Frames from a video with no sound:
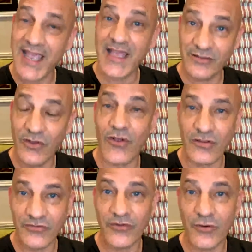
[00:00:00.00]
And
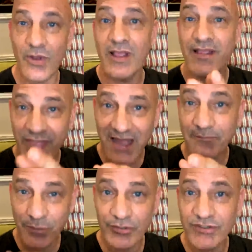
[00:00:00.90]
also,
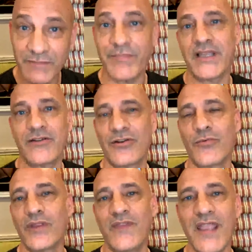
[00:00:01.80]
that person being good
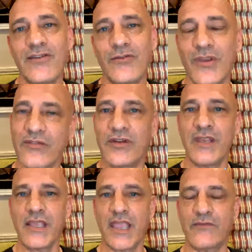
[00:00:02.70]
at what they do
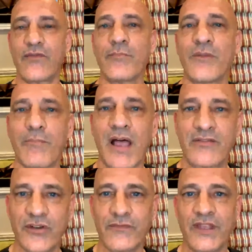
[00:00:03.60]
doesn't negate from the
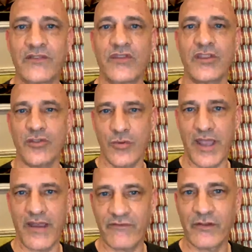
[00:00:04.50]
positive things that you
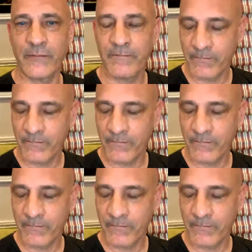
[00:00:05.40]
have.